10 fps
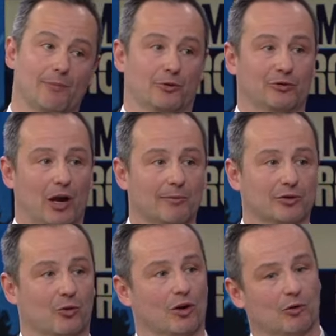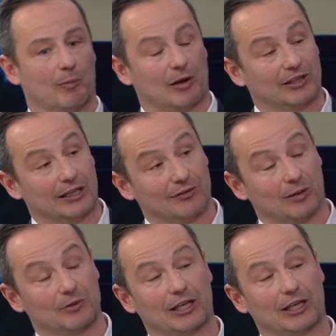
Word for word: prescribe a drug or about to give something